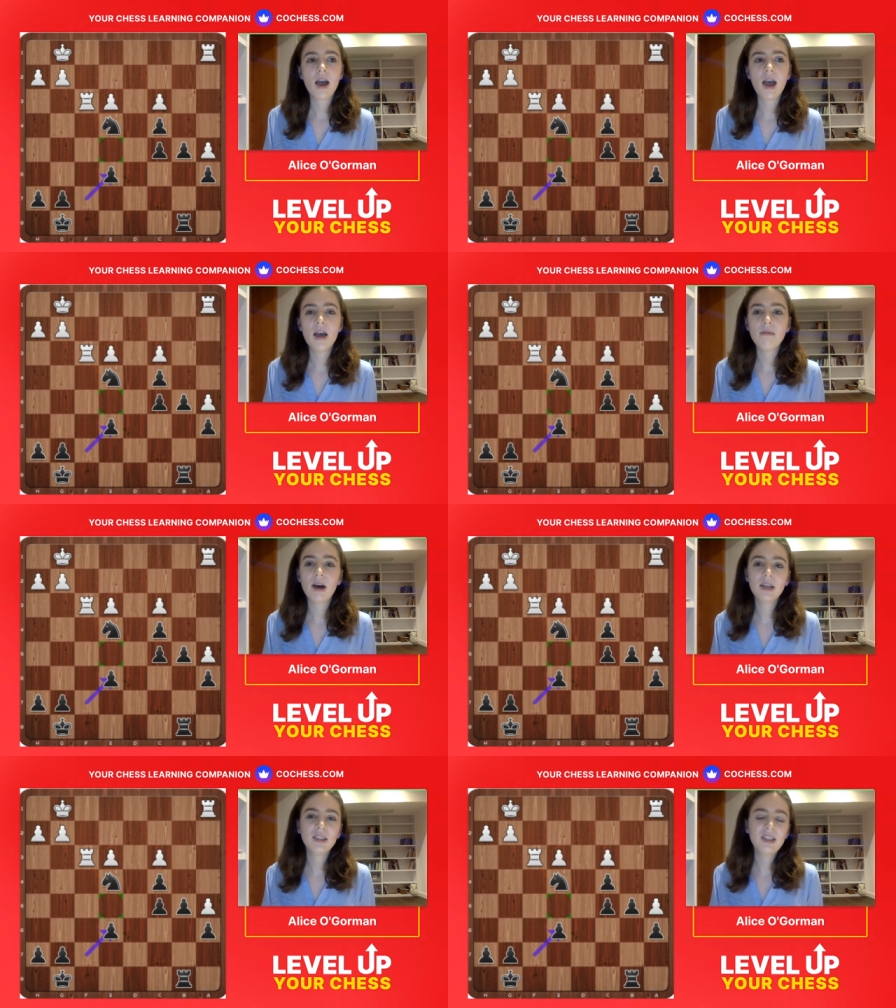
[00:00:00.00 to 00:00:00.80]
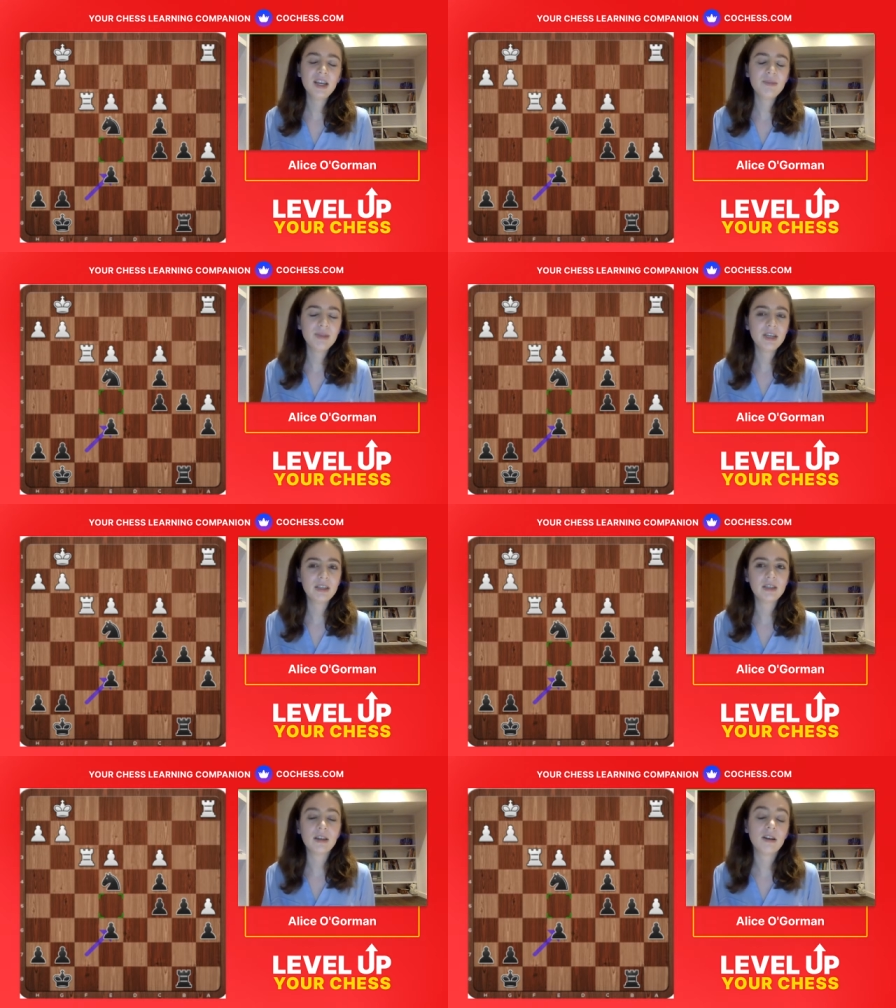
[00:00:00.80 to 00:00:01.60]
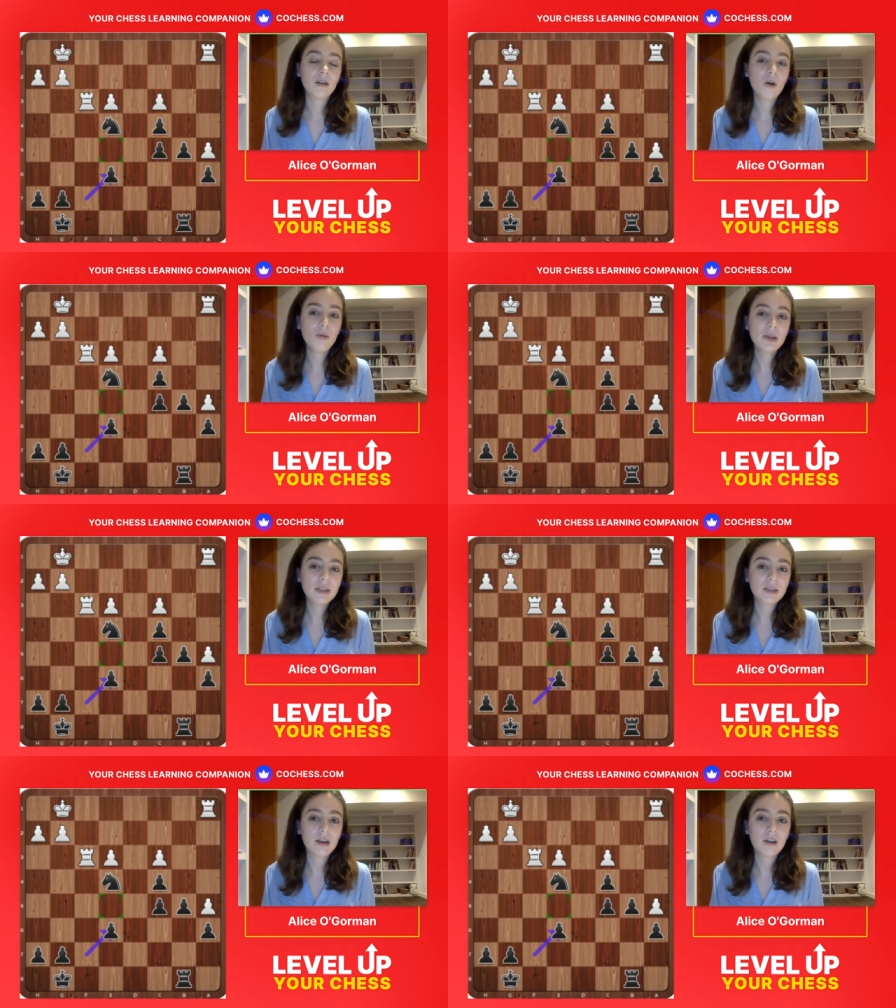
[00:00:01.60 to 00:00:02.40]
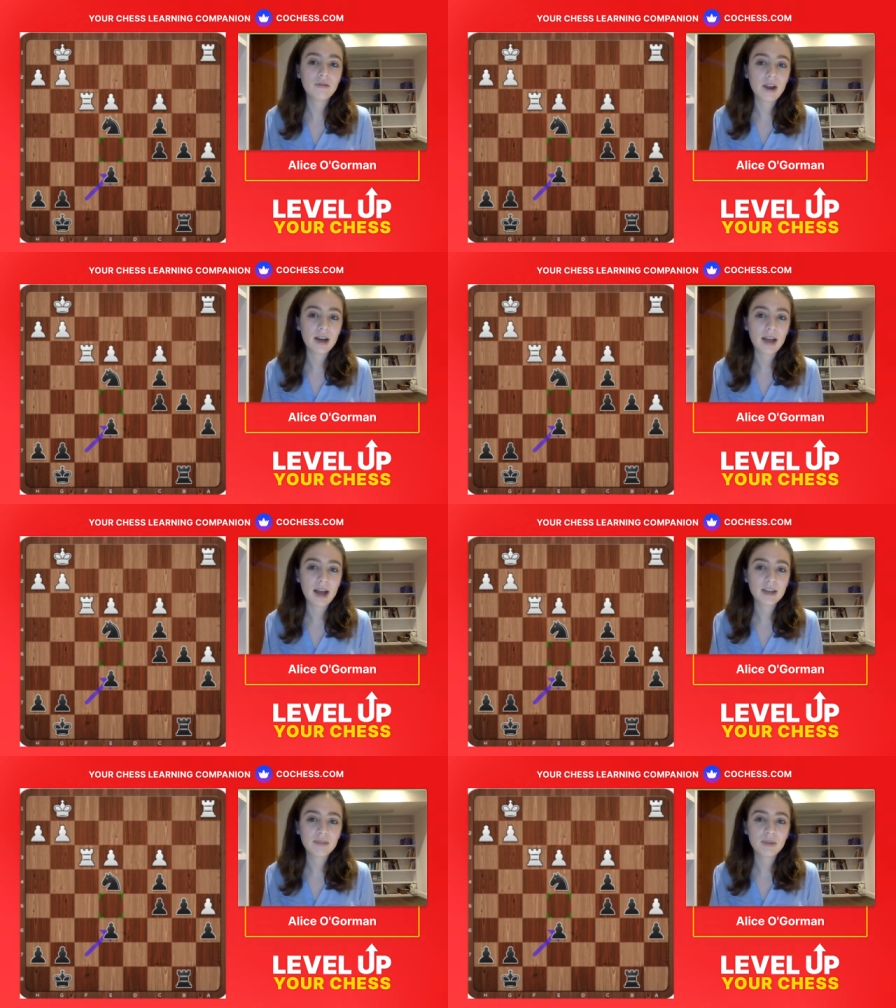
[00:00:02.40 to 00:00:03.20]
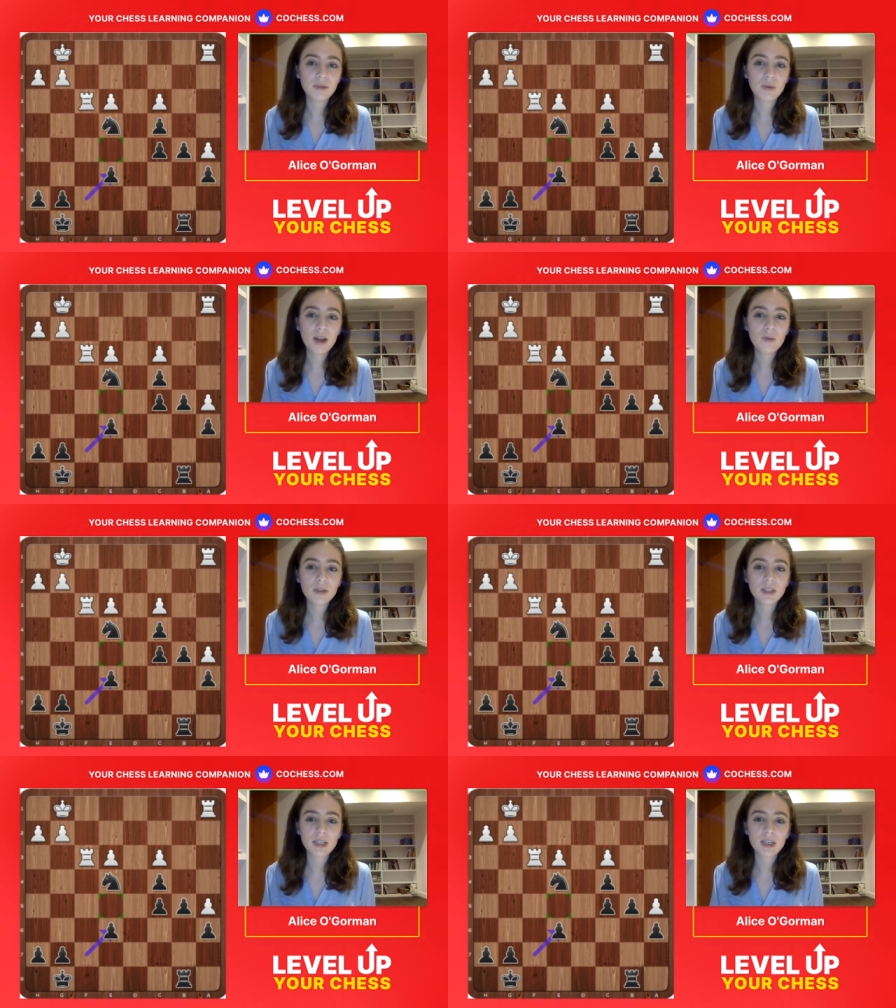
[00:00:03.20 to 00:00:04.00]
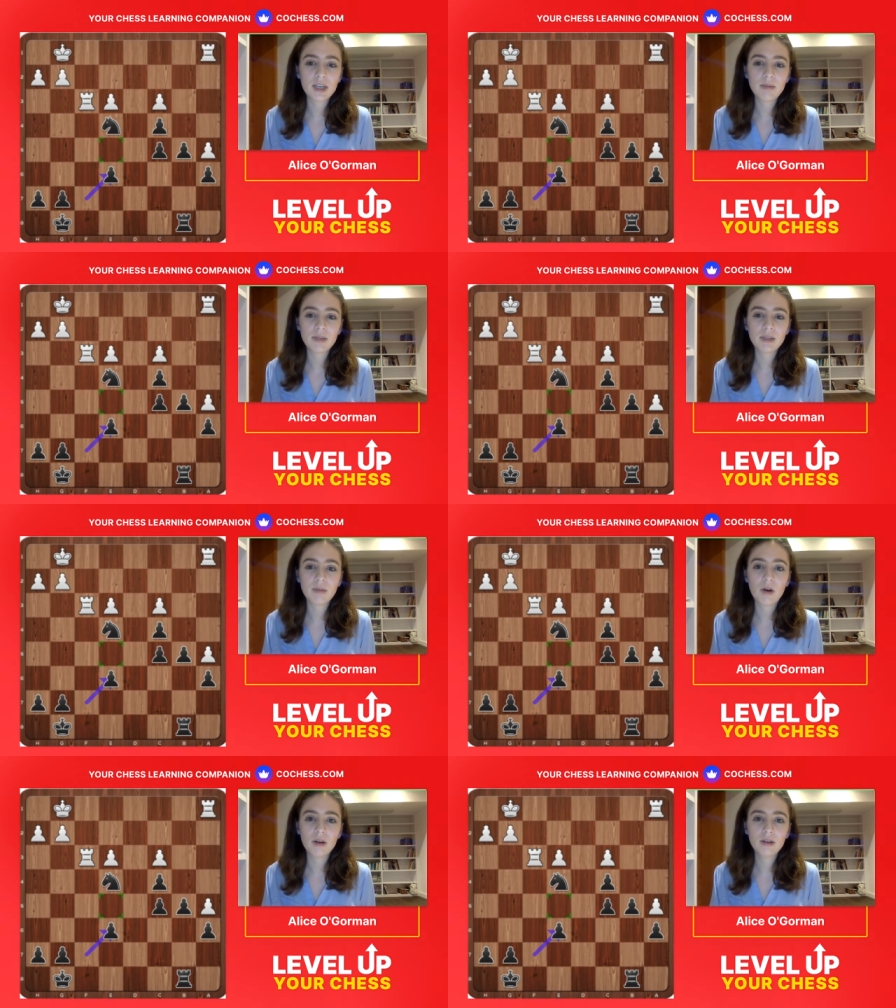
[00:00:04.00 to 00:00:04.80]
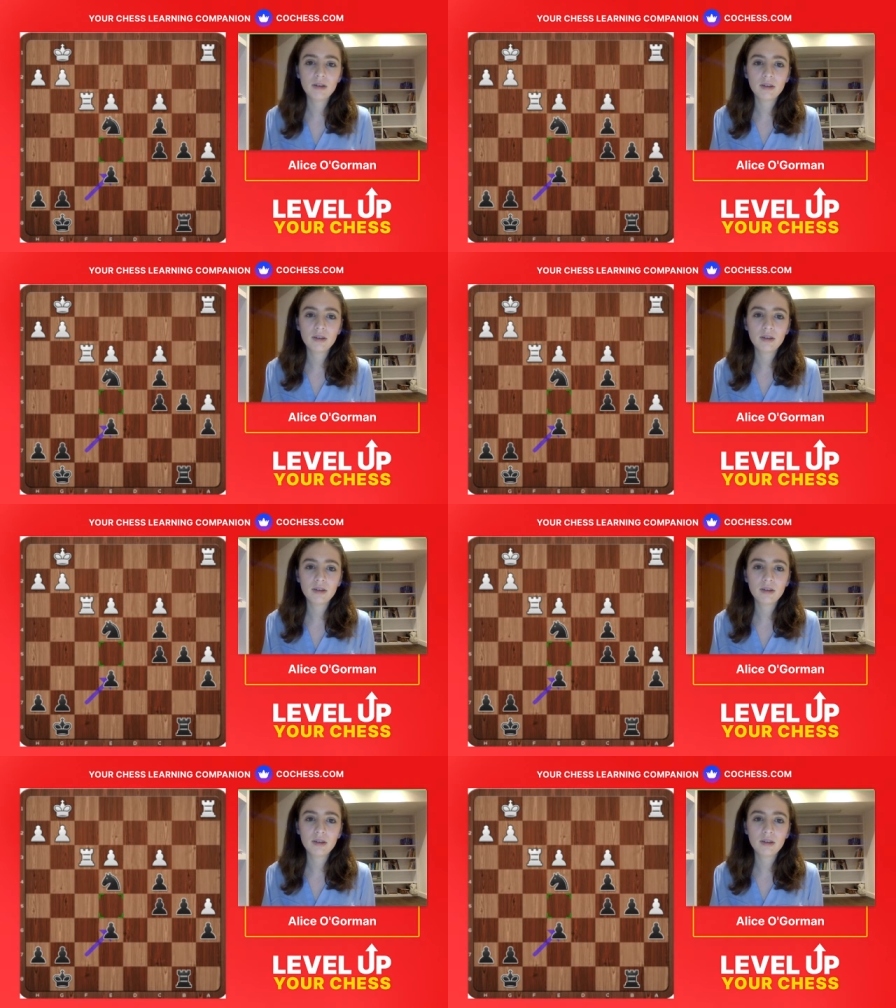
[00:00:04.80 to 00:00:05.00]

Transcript: I'd say the pieces there, all pieces are fairly active, but if white wants to keep this pawn,